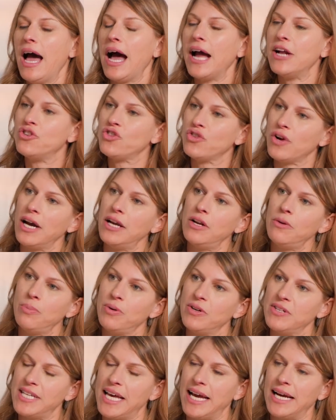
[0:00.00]
I try to
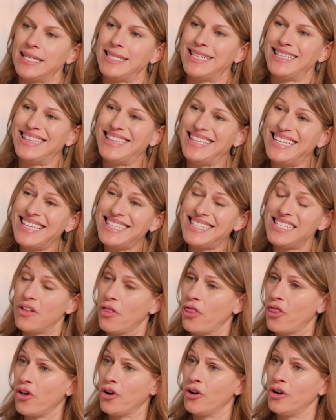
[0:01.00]
protect at least
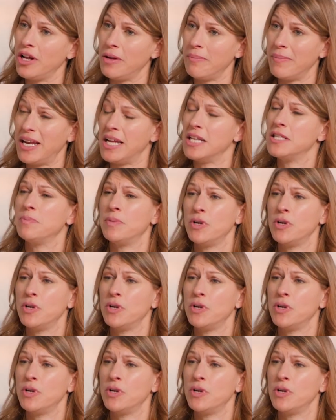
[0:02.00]
30 minutes,